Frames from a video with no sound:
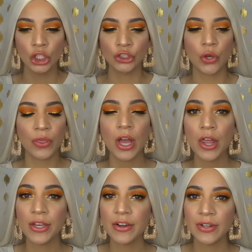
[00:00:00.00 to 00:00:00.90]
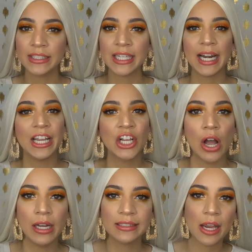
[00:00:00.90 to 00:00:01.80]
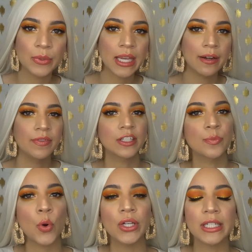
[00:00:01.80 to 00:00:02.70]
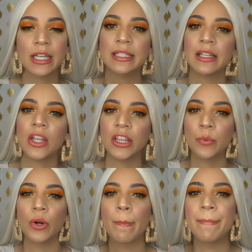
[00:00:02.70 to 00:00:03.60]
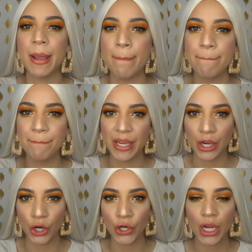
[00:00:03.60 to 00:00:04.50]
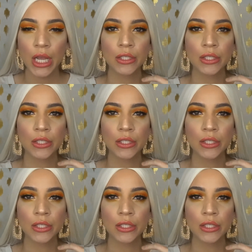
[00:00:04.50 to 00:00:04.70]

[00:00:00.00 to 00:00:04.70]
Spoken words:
So the other earrings that I got, I was kind of disappointed because I thought they were a bit bigger.